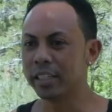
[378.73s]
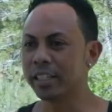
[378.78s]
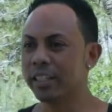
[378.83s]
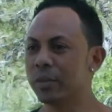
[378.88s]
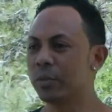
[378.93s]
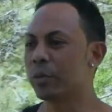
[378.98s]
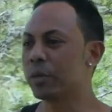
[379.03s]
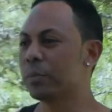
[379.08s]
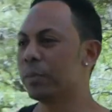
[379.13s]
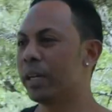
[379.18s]

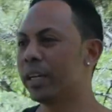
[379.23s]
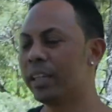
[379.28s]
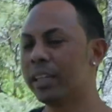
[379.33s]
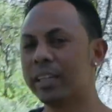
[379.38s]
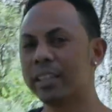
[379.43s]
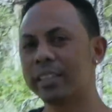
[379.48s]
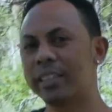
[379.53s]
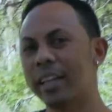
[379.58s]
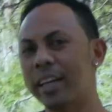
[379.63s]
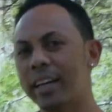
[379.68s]
it. We made
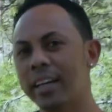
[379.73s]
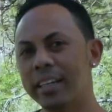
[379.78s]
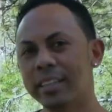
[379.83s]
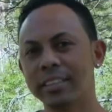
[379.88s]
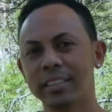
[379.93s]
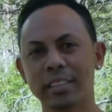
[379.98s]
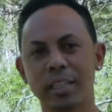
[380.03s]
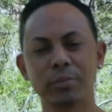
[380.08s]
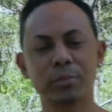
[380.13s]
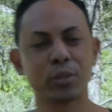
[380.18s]
it, guys.
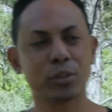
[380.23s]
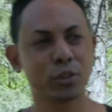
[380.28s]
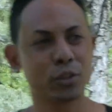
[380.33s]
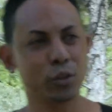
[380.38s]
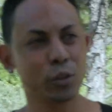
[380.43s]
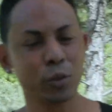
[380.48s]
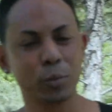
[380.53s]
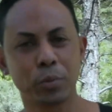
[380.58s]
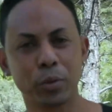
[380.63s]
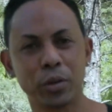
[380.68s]
I'm
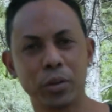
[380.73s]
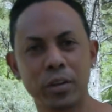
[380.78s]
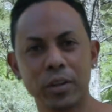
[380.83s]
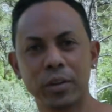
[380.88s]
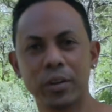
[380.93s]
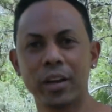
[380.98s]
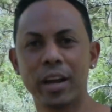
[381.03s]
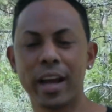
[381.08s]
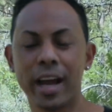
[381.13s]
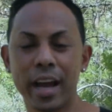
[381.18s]
super
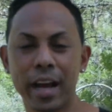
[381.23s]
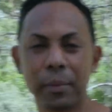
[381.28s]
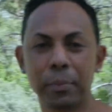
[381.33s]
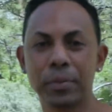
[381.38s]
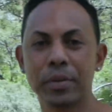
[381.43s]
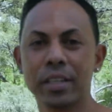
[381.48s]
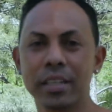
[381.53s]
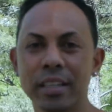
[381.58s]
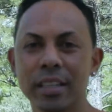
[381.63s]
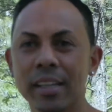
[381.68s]

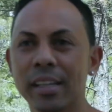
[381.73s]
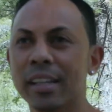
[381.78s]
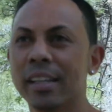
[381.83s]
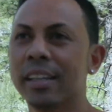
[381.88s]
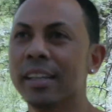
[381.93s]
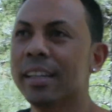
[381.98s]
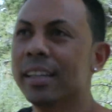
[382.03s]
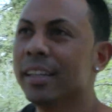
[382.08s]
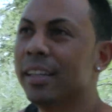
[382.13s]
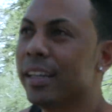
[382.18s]
happy
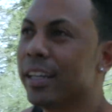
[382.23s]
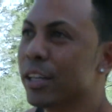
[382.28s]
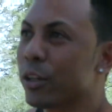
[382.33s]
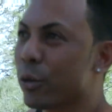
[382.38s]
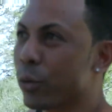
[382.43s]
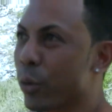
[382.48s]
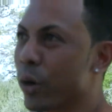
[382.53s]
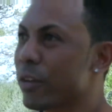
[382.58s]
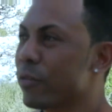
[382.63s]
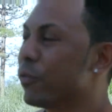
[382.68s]
and
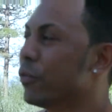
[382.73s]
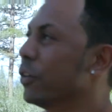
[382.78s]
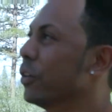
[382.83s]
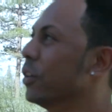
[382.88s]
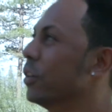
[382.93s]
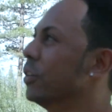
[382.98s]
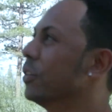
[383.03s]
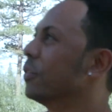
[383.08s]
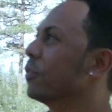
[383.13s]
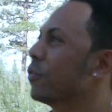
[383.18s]

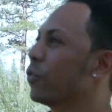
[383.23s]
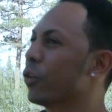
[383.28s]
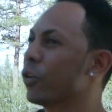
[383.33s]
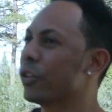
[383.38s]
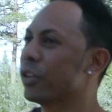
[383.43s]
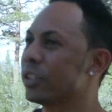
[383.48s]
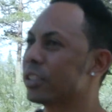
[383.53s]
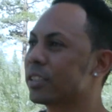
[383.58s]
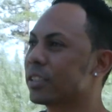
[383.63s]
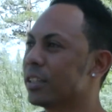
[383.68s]
grateful for
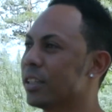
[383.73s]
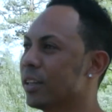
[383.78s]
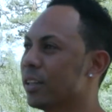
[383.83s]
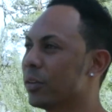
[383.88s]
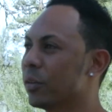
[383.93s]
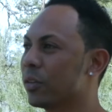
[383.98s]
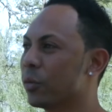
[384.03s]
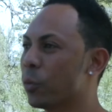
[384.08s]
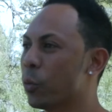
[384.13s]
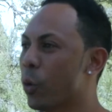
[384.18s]
this
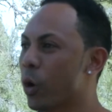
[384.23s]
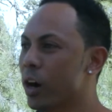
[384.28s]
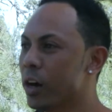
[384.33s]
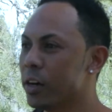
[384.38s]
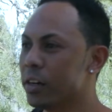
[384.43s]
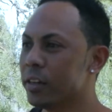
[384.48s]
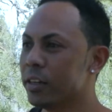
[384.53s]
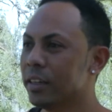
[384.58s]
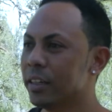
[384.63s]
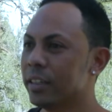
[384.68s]

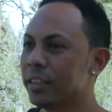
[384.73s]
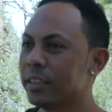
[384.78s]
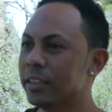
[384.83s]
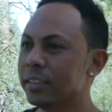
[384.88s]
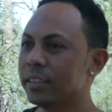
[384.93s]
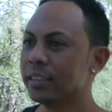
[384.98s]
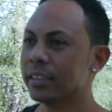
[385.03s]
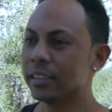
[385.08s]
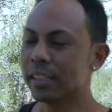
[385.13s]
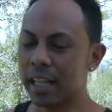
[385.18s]
one
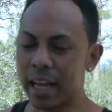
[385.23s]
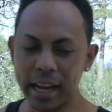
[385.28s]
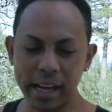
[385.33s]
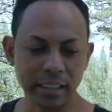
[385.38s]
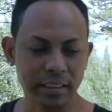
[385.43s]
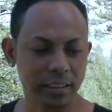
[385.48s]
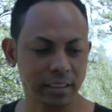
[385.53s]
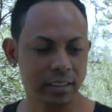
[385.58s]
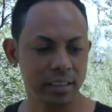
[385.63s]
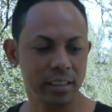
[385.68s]

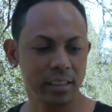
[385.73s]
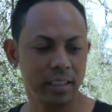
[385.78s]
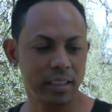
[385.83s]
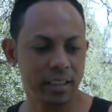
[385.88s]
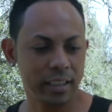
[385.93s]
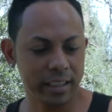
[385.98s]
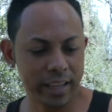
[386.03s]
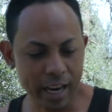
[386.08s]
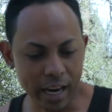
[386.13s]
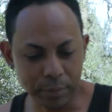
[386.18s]
last
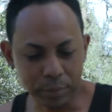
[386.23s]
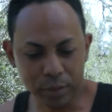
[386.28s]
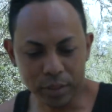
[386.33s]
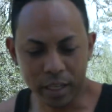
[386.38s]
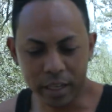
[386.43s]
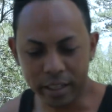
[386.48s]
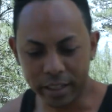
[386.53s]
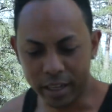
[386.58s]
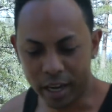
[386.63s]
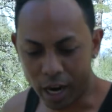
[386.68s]

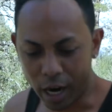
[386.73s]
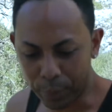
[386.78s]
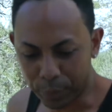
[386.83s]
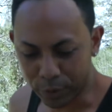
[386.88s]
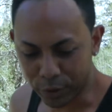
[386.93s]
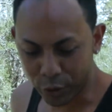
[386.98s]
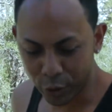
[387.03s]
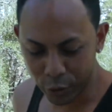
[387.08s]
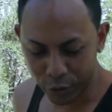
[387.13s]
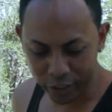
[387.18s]
campsite
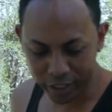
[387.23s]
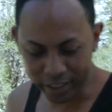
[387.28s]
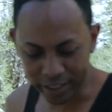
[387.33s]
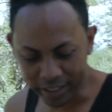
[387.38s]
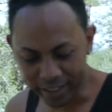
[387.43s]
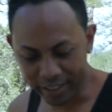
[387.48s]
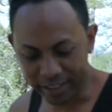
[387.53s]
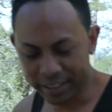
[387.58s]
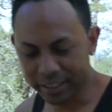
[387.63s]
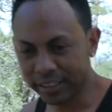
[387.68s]
opportunity.
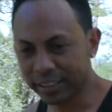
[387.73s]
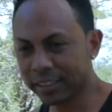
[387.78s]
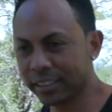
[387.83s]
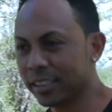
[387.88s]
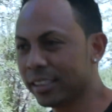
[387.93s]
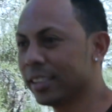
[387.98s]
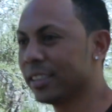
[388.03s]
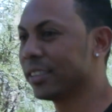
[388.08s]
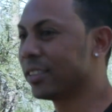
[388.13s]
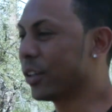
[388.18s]

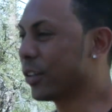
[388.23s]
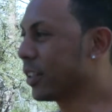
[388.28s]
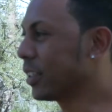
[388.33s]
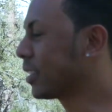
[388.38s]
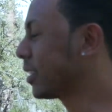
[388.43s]
So this